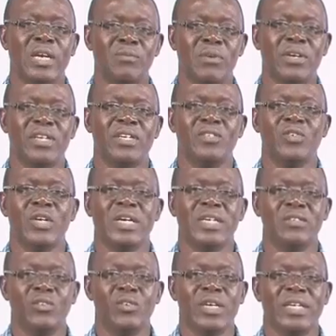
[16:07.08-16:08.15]
a library and you
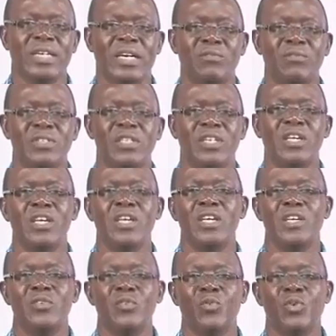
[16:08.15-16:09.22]
can have it.
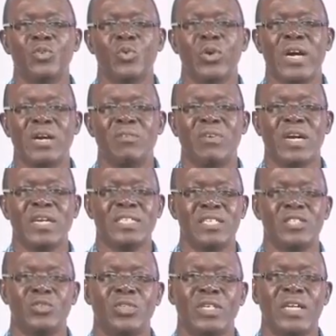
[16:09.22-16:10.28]
If you want to have
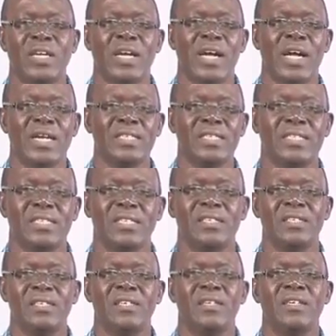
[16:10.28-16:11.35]
access to the acts
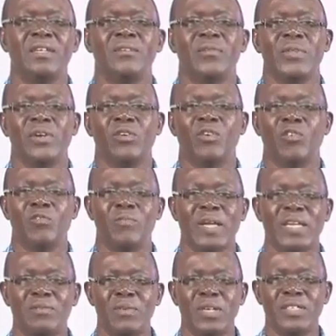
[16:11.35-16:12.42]
and of
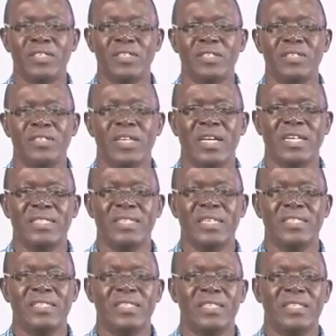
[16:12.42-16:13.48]
parliament,
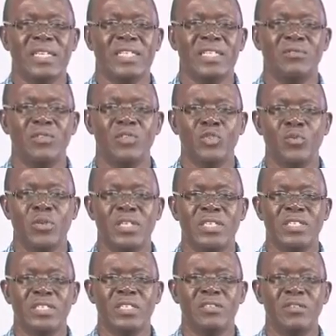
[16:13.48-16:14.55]
gazettes, executive instruments,
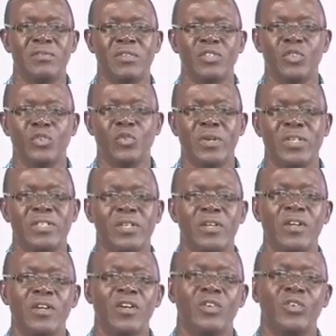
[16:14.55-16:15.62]
legislative instruments,
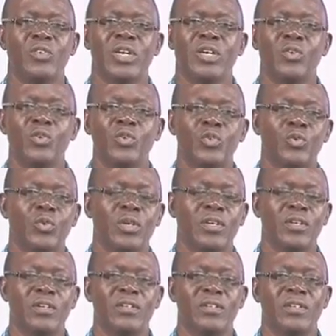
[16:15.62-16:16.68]
you can go to a
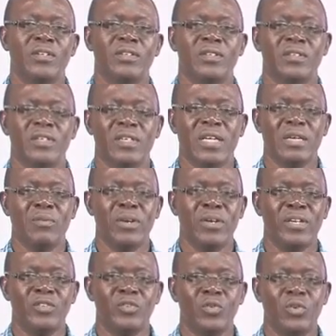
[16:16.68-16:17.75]

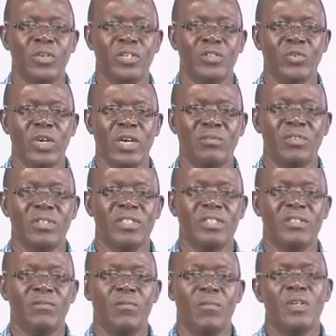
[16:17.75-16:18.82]
library and to have it.
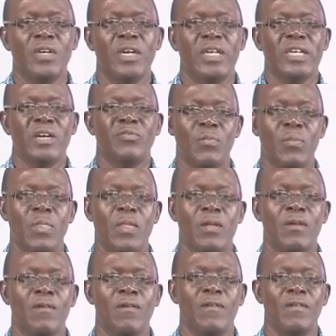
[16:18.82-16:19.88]
Now, from the
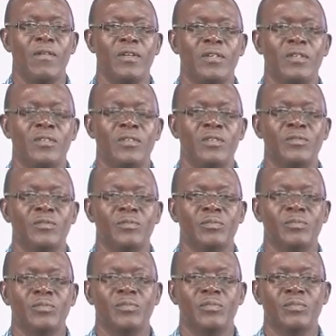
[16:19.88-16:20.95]
discussion on public
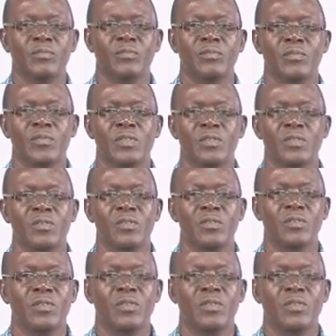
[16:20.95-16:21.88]
libraries, what will